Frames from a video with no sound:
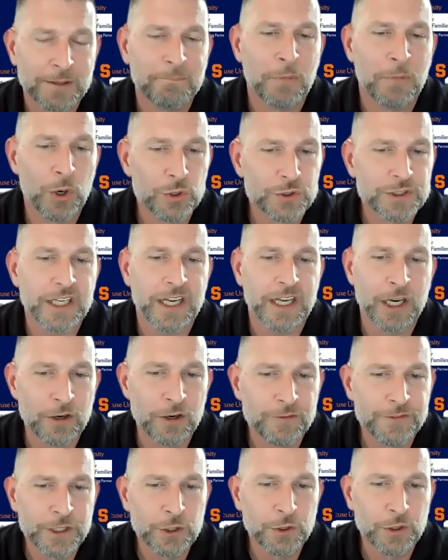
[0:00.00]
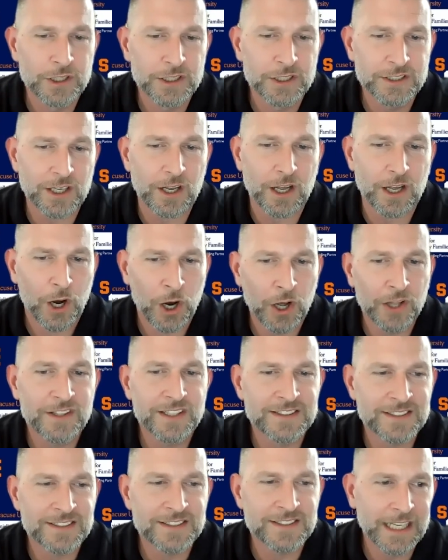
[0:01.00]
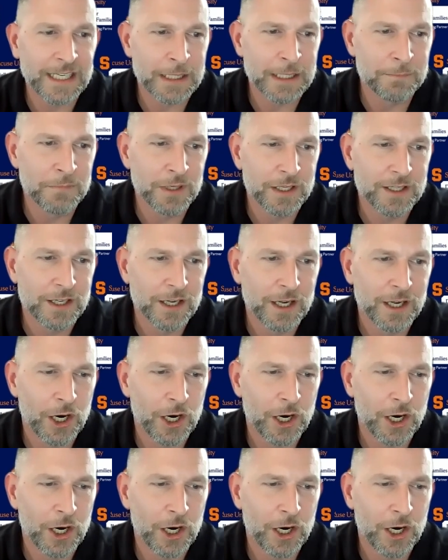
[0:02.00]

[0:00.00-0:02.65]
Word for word: Most interviewers on the team